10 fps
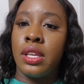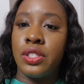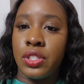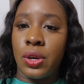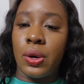
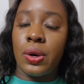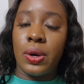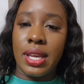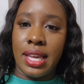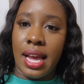
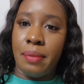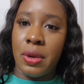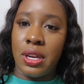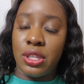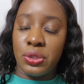so yeah
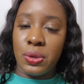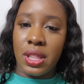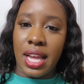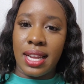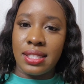i'm gonna do
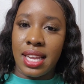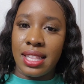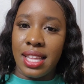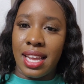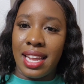that
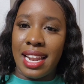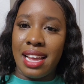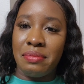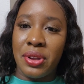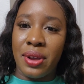and then
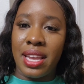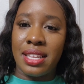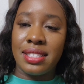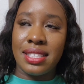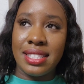i'm
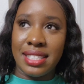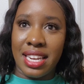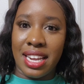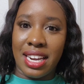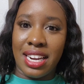going to
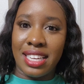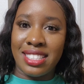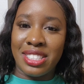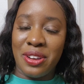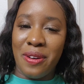dinner
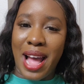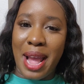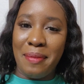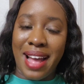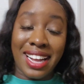so
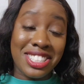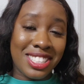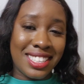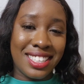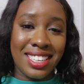i'm
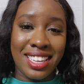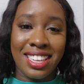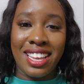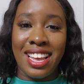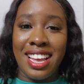actually
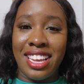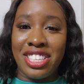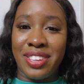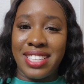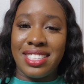
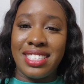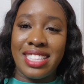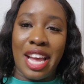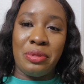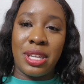trying to
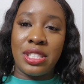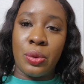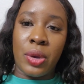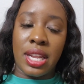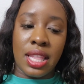decide what
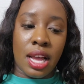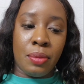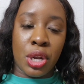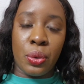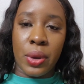to wear i think
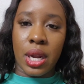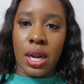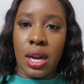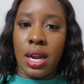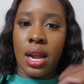i'm gonna
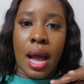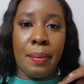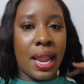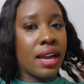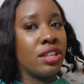wear a
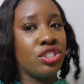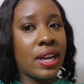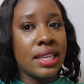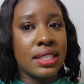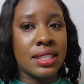black
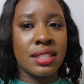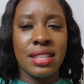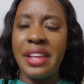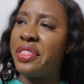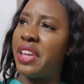dress
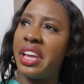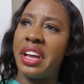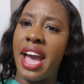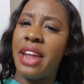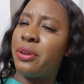
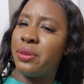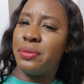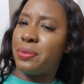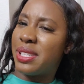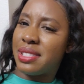think i don't know
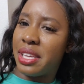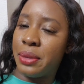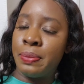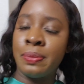we'll see